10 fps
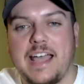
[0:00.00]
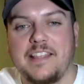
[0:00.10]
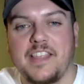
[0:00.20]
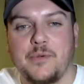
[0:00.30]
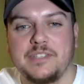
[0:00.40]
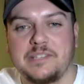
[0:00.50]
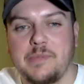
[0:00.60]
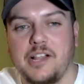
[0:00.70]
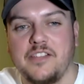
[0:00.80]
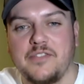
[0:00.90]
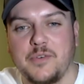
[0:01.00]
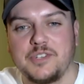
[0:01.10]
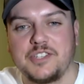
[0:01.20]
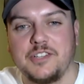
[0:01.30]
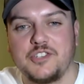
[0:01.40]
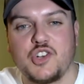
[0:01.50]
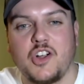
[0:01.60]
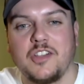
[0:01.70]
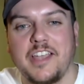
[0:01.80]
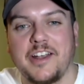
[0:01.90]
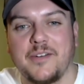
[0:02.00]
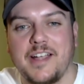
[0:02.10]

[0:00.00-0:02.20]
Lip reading: bad they would smell if there was still a jar laying